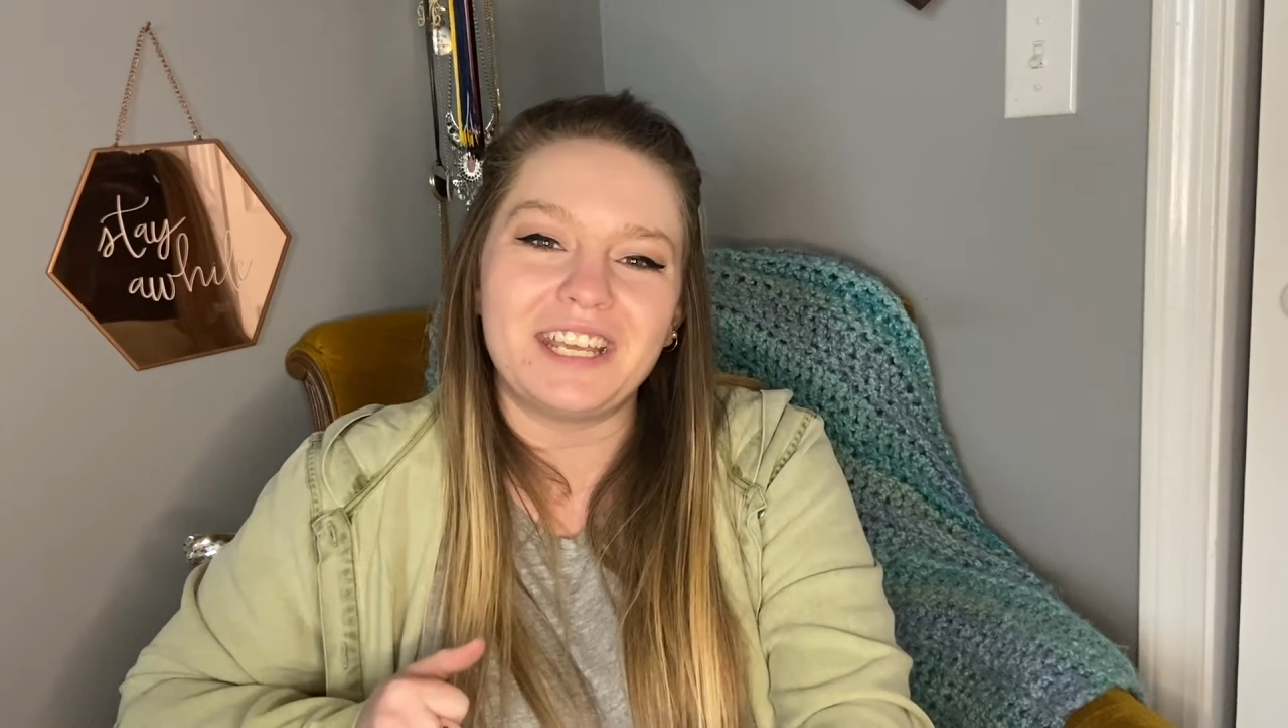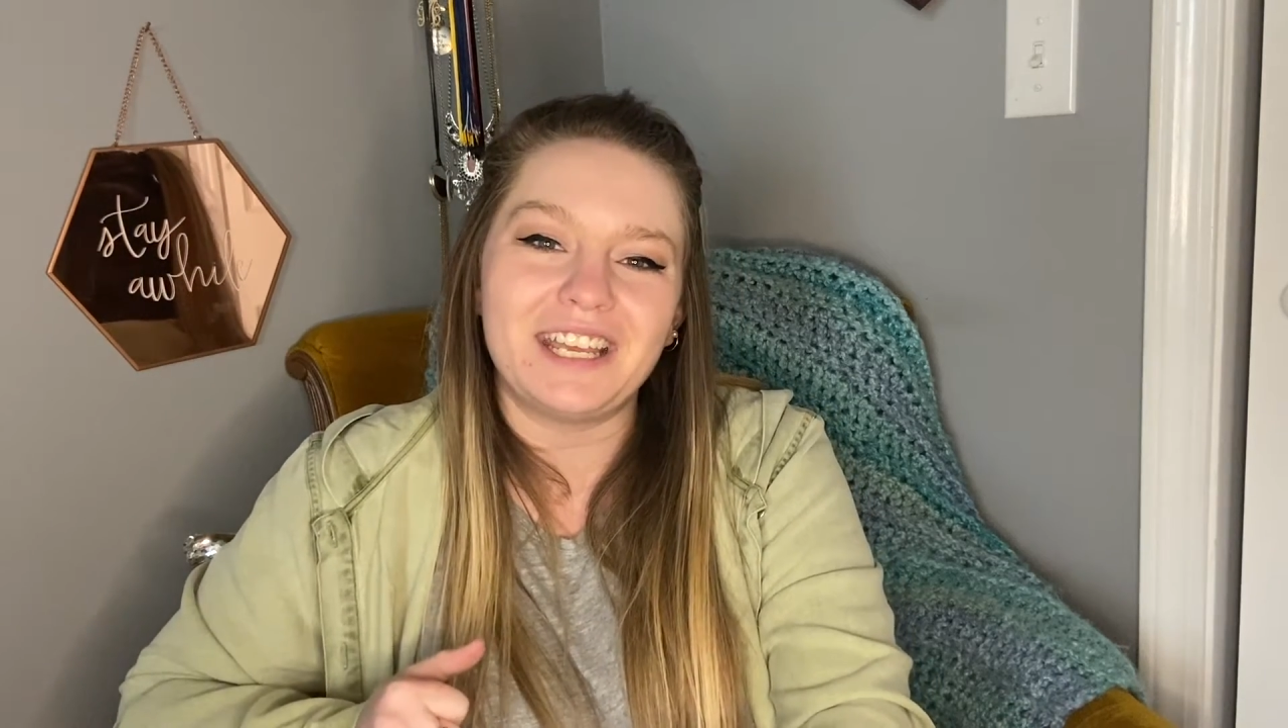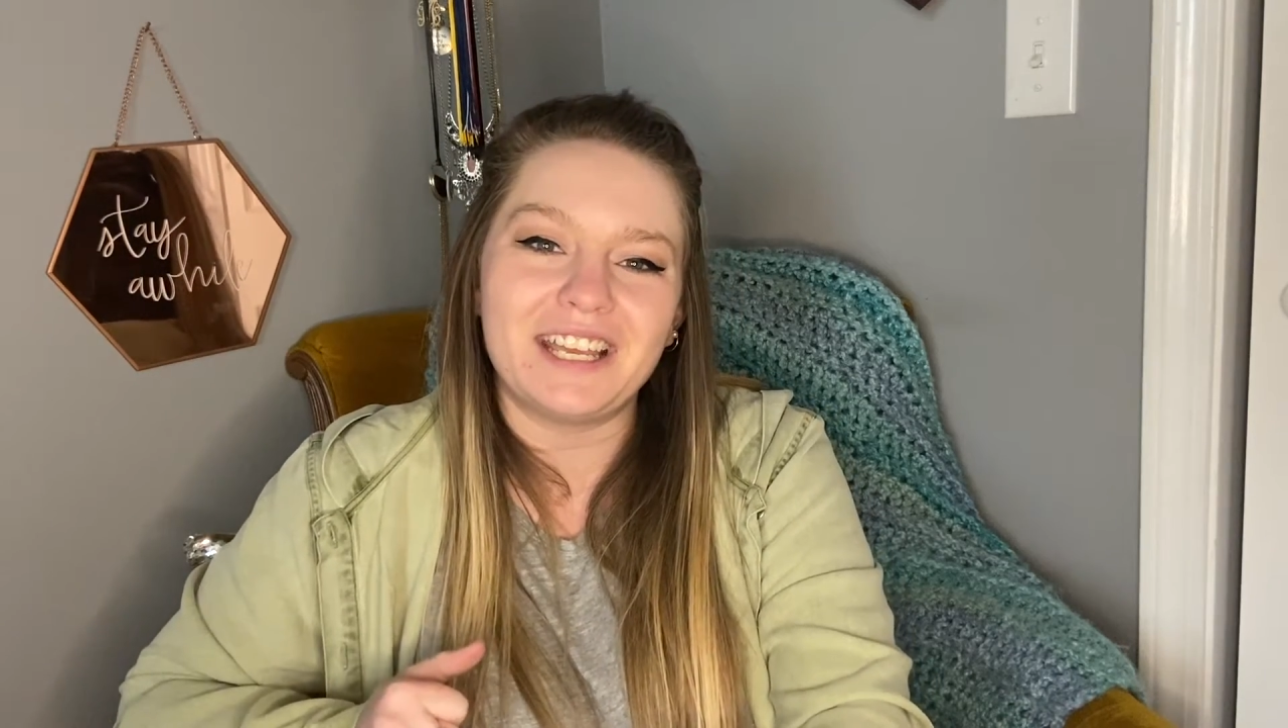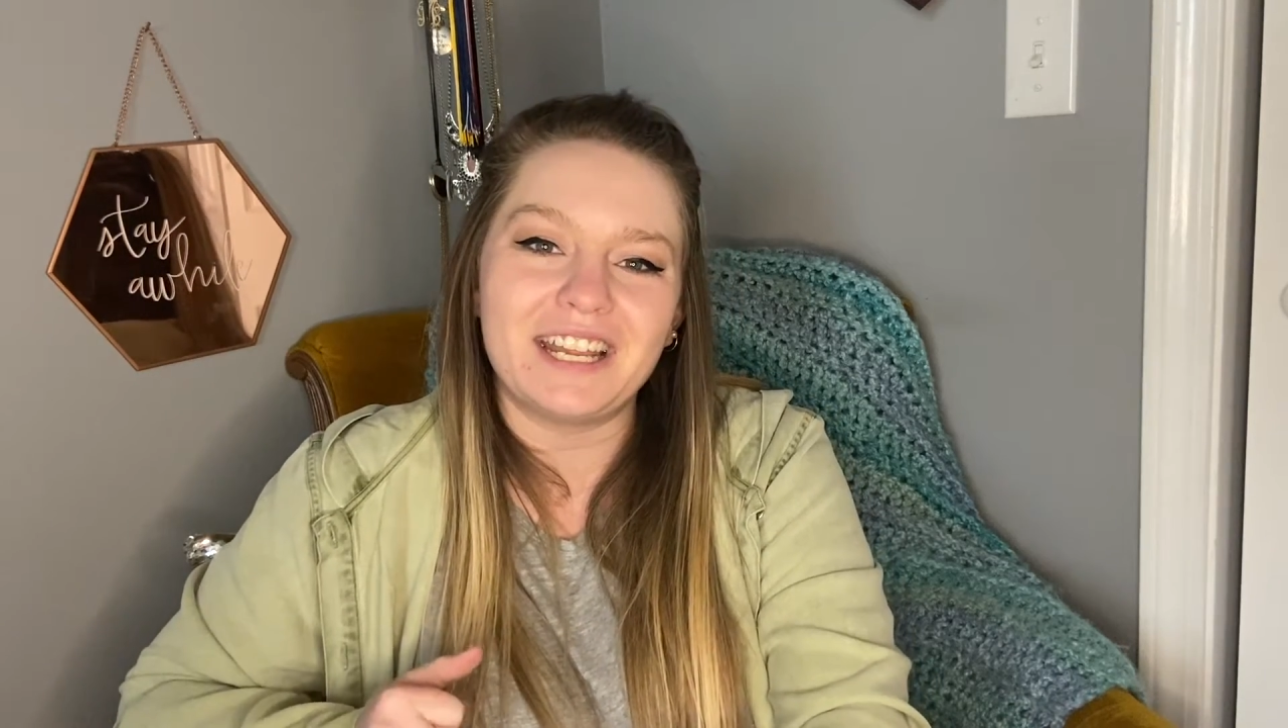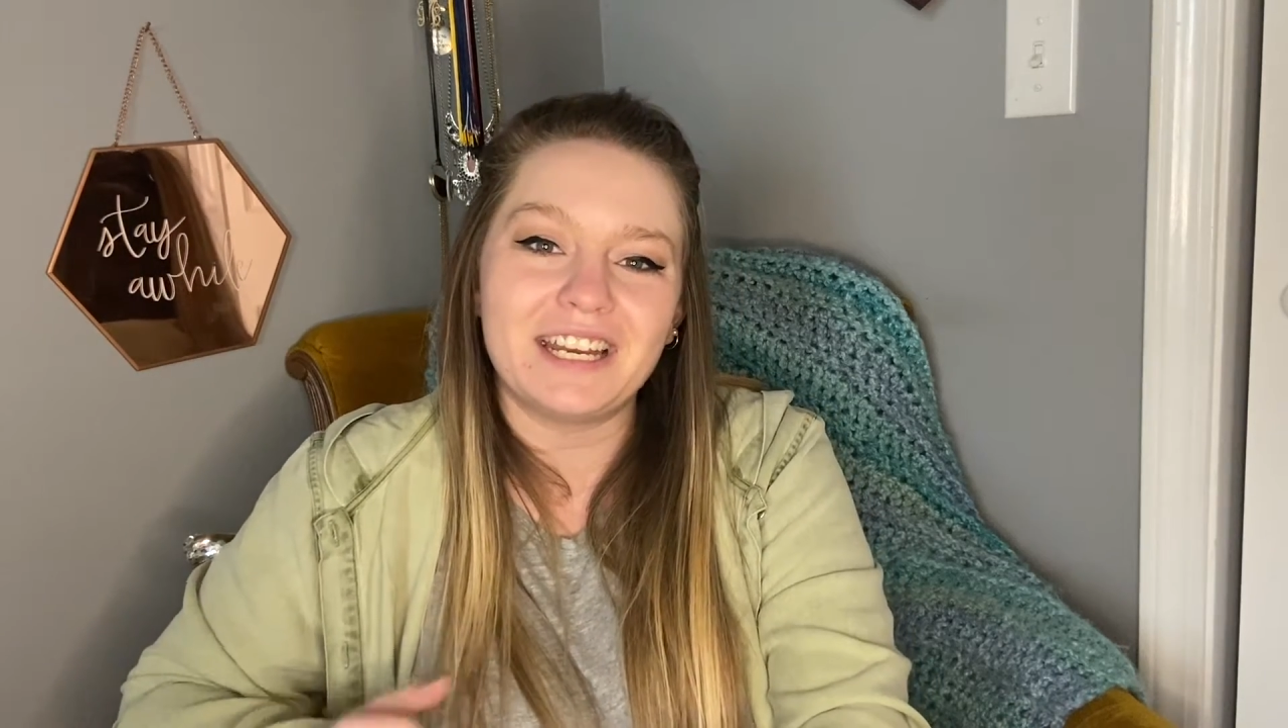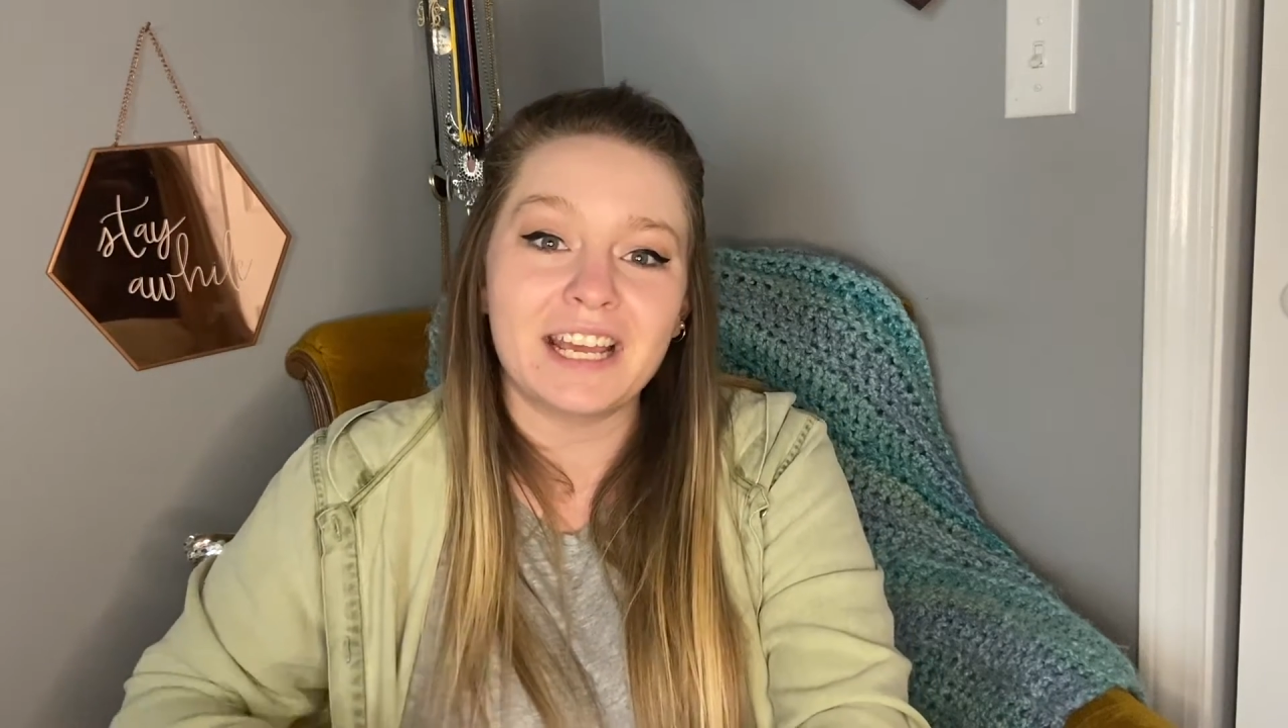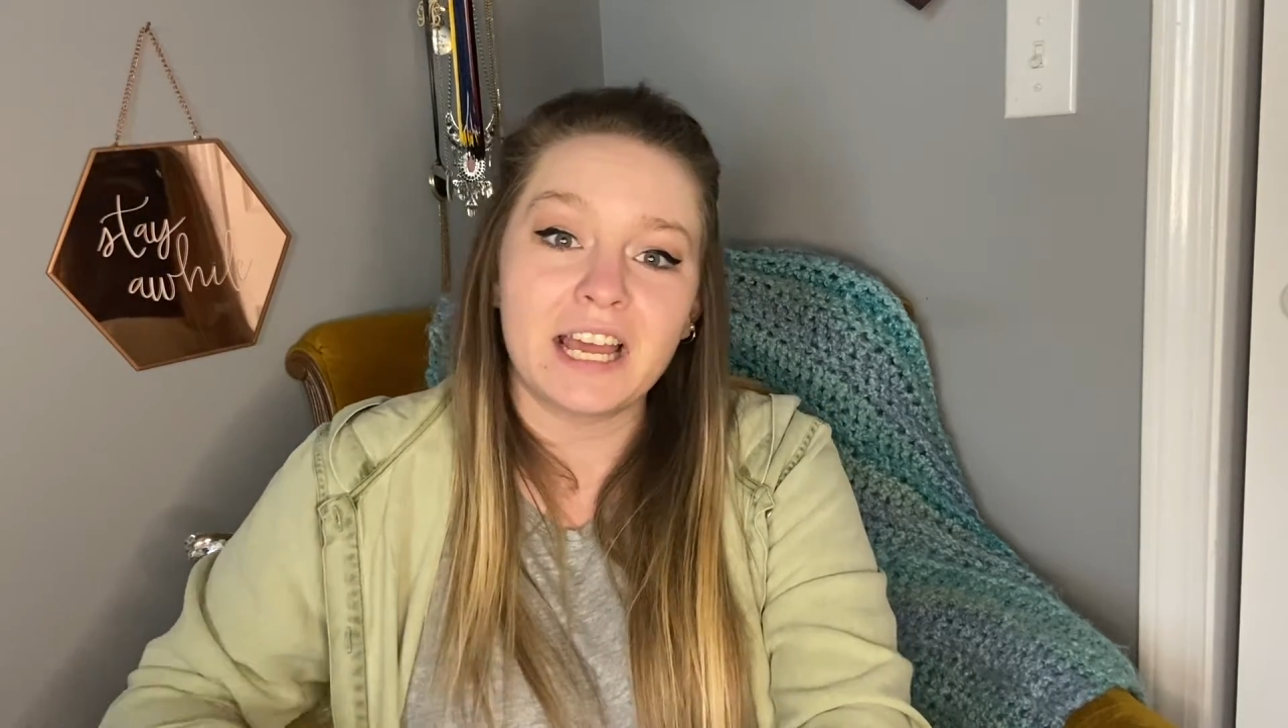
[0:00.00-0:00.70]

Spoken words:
in,